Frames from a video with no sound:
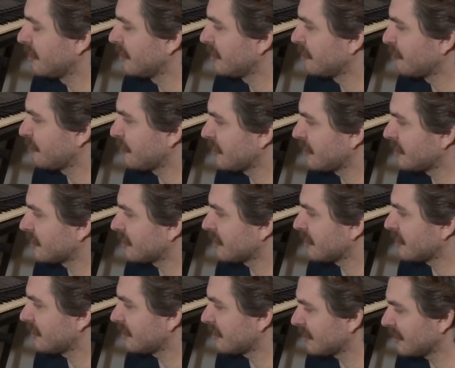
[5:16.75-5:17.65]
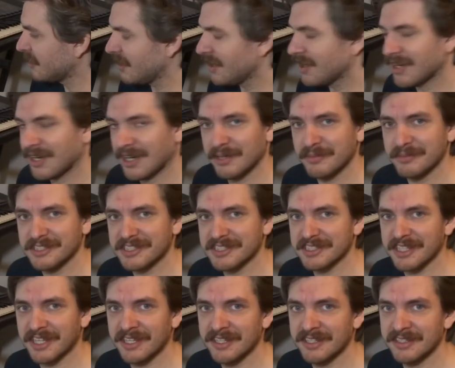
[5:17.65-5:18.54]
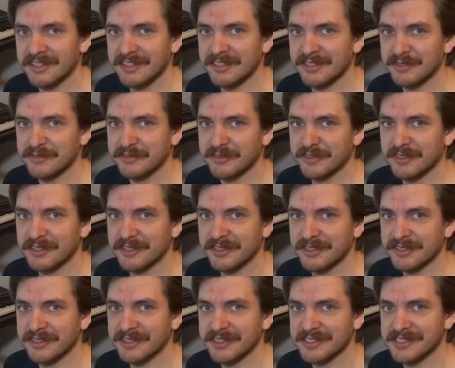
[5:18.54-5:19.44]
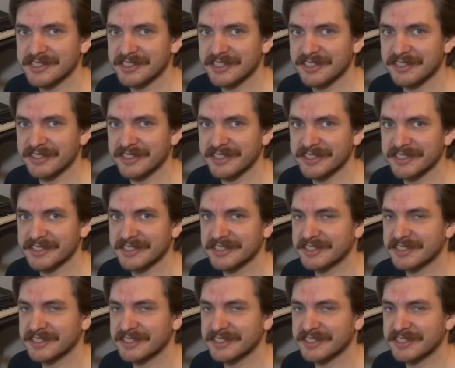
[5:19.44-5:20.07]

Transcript: But yeah, I'm excited for this series.